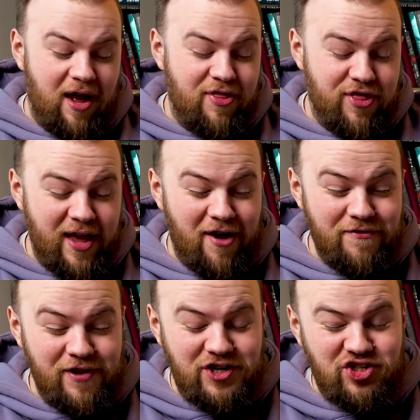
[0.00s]
I think I
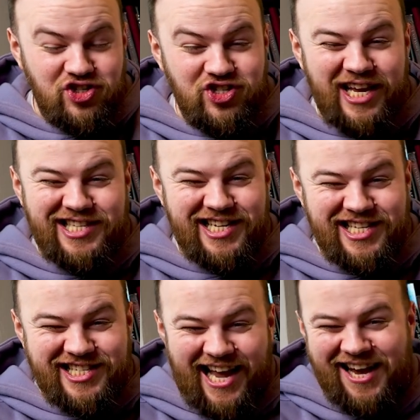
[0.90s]
finished
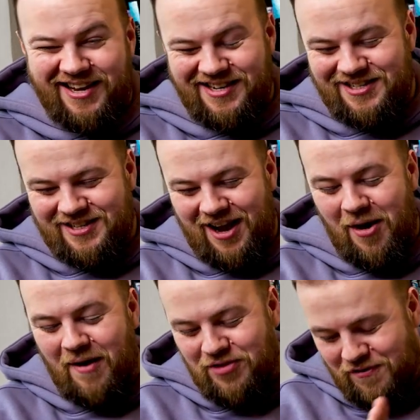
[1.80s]
62nd.
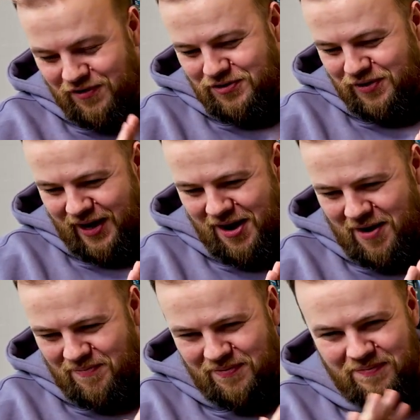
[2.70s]
I'll have the official thing
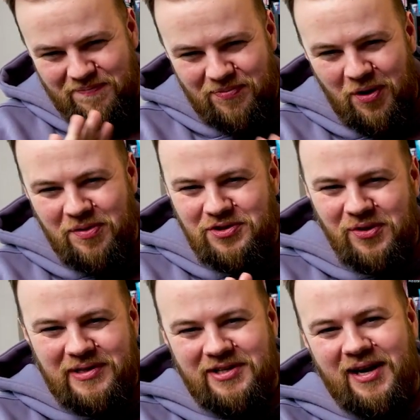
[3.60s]
up on the
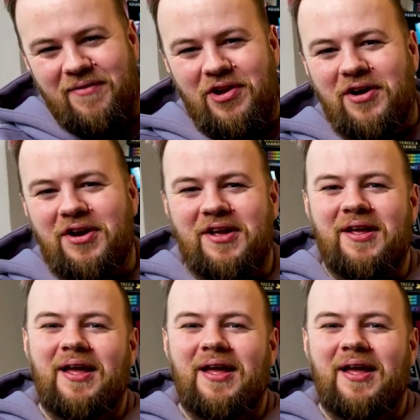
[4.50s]
screen so you can have a look.